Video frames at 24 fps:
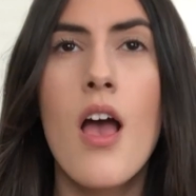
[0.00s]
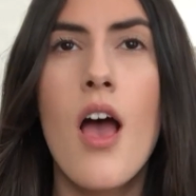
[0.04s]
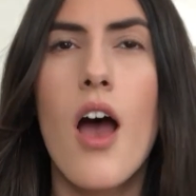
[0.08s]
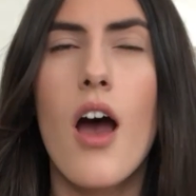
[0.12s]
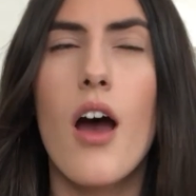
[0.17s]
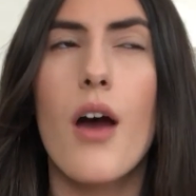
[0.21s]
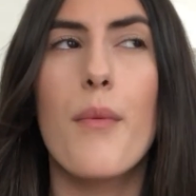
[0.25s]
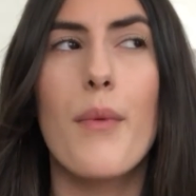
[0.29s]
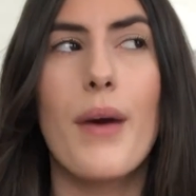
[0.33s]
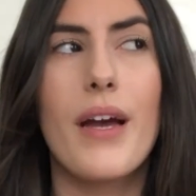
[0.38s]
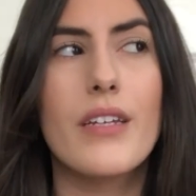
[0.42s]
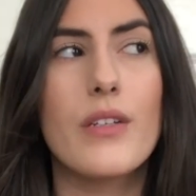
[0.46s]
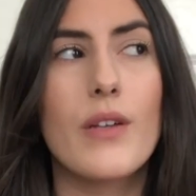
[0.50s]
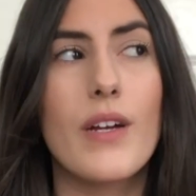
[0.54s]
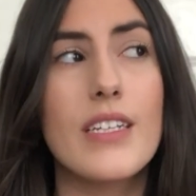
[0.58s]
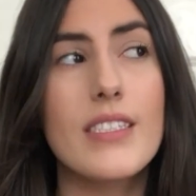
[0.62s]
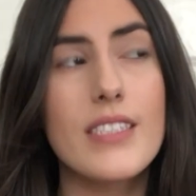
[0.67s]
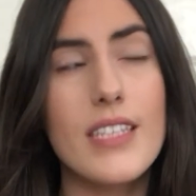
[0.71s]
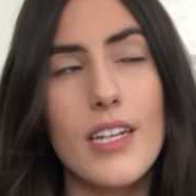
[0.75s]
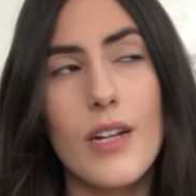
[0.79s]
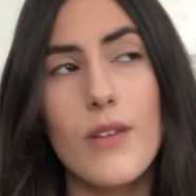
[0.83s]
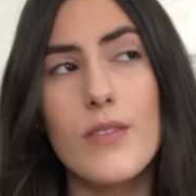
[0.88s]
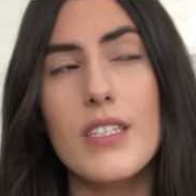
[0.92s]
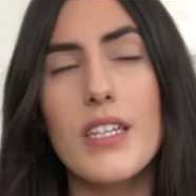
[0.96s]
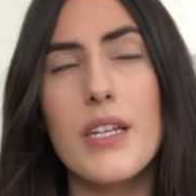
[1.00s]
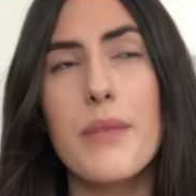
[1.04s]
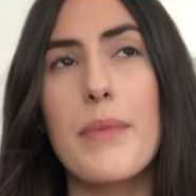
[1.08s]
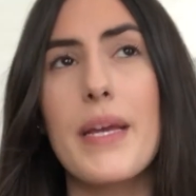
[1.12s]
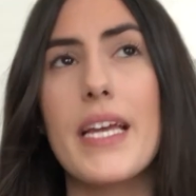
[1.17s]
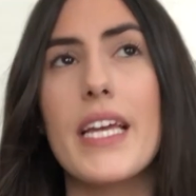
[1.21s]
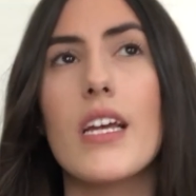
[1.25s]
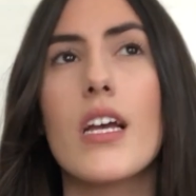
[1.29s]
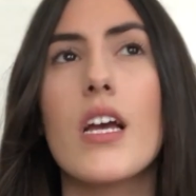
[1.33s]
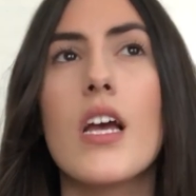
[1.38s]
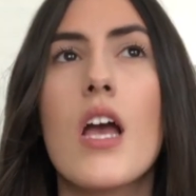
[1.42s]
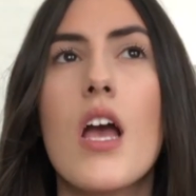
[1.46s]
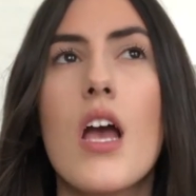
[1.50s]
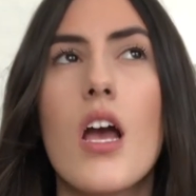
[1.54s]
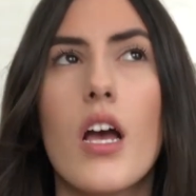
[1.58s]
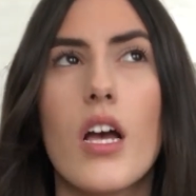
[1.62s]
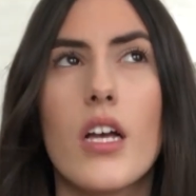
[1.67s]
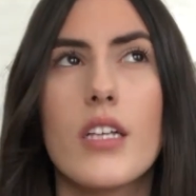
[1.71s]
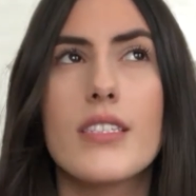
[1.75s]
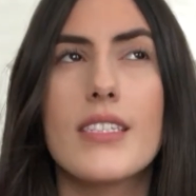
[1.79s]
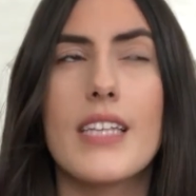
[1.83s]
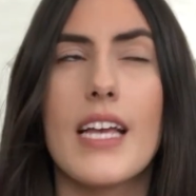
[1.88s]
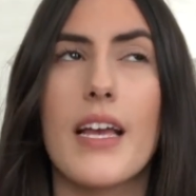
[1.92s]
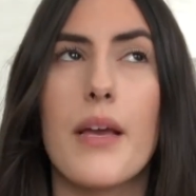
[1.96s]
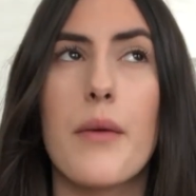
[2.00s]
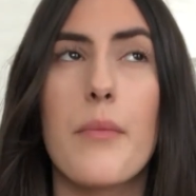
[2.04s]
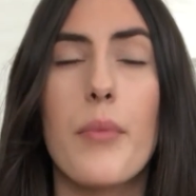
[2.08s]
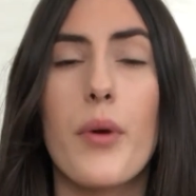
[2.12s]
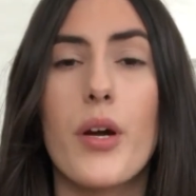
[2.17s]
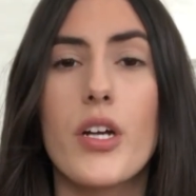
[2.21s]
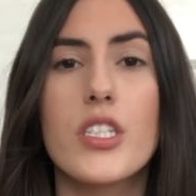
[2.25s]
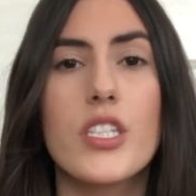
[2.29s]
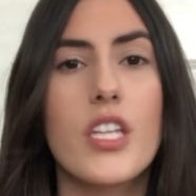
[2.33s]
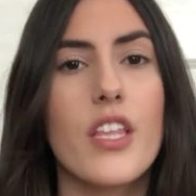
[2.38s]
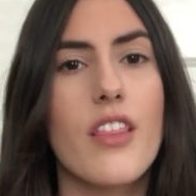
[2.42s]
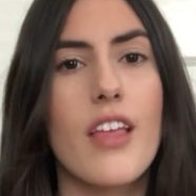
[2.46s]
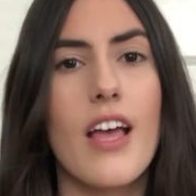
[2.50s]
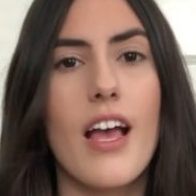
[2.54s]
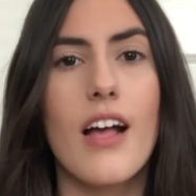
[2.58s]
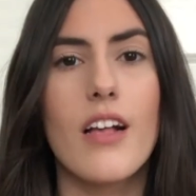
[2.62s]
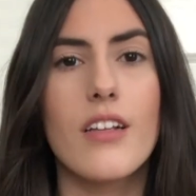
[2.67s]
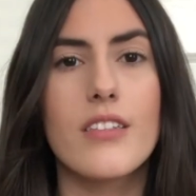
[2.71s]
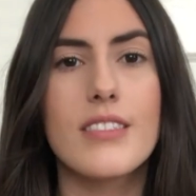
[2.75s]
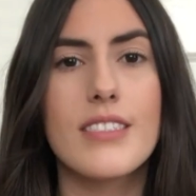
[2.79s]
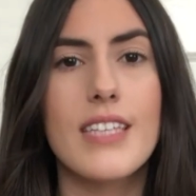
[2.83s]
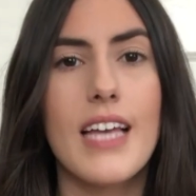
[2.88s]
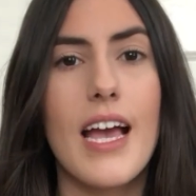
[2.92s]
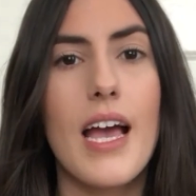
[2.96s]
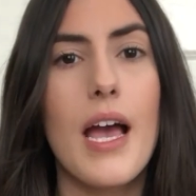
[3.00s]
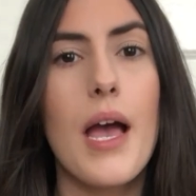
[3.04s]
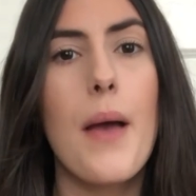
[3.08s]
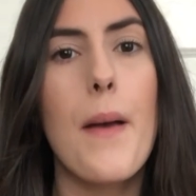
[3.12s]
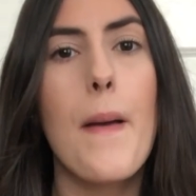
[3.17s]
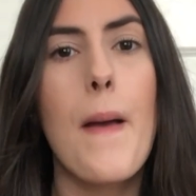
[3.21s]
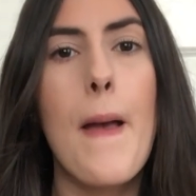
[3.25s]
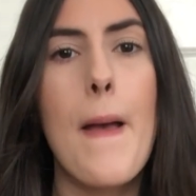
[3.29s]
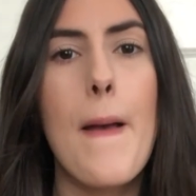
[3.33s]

I know I said I was going to make a second part to the LSAT,